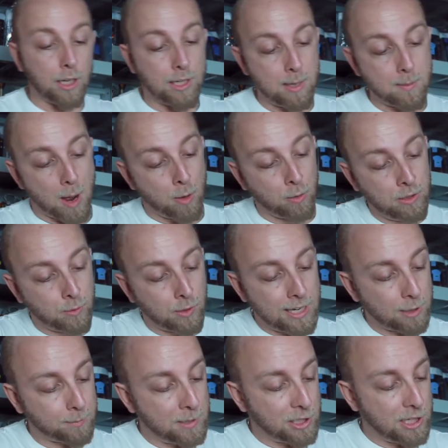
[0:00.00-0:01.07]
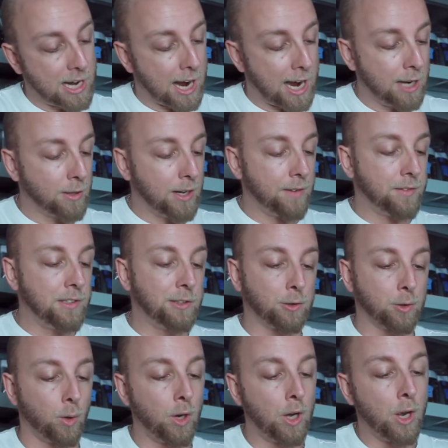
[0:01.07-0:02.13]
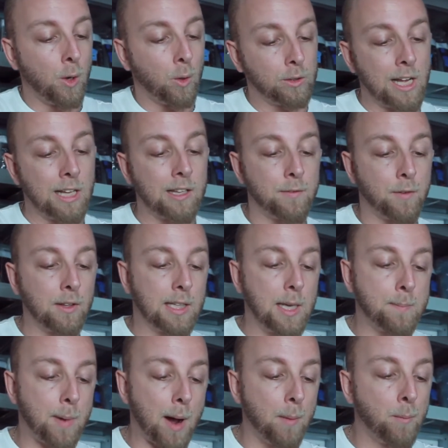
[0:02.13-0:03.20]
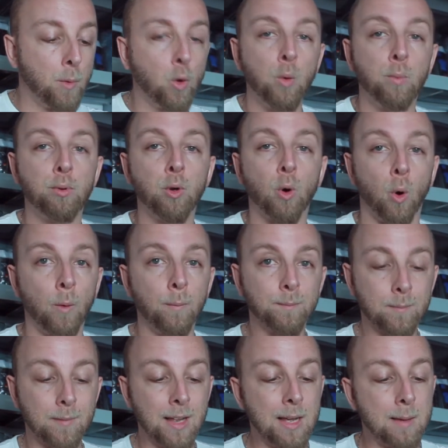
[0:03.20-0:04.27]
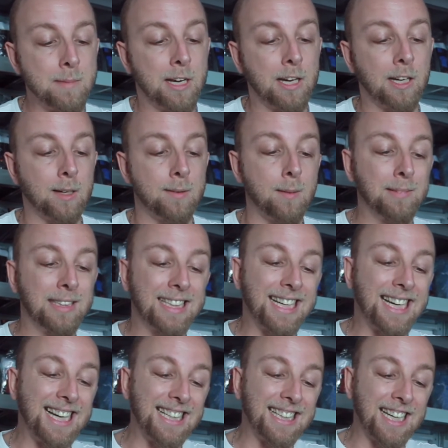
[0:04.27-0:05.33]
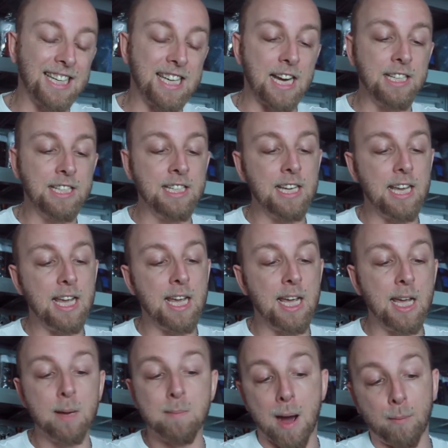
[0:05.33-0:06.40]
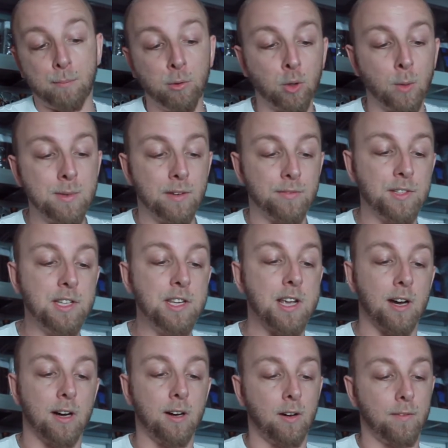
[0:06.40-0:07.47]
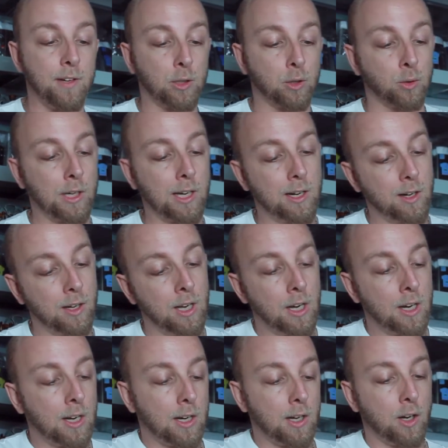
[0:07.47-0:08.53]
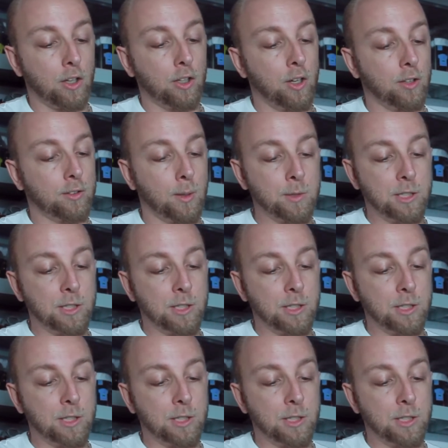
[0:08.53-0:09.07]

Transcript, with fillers: and what we can see, the general aspect, we have a phone is not more big, but very beautiful and good quality,